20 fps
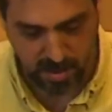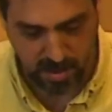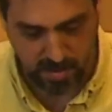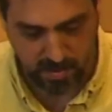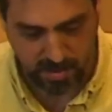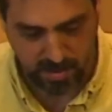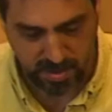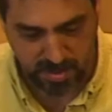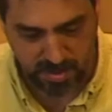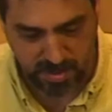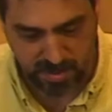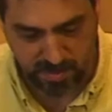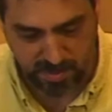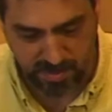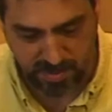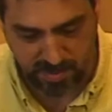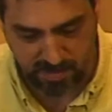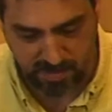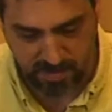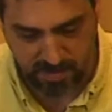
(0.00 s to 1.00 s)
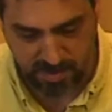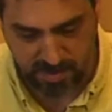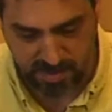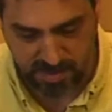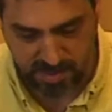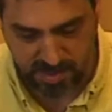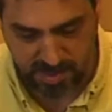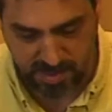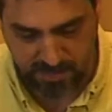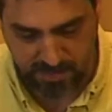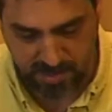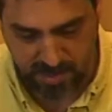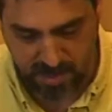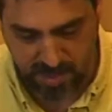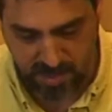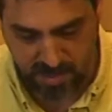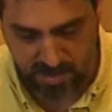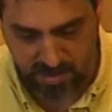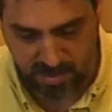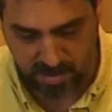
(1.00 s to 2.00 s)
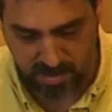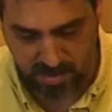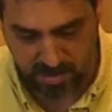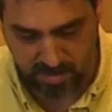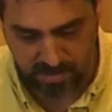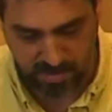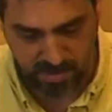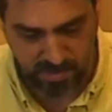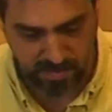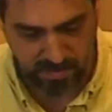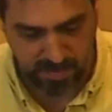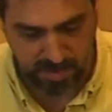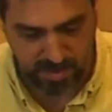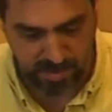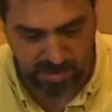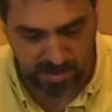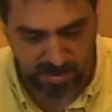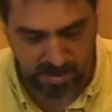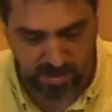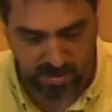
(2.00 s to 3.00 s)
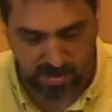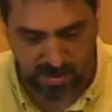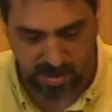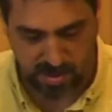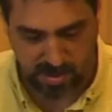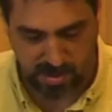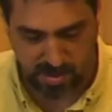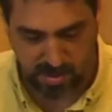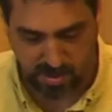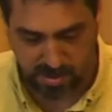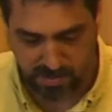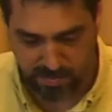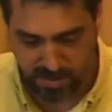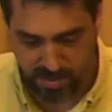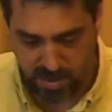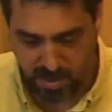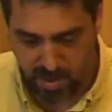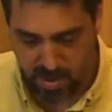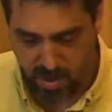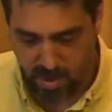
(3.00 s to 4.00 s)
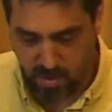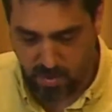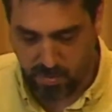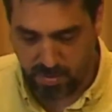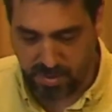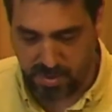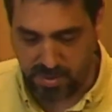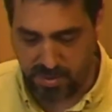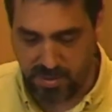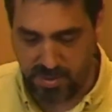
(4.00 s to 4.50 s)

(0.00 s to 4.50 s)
was the German government's campaign to murder millions across Europe with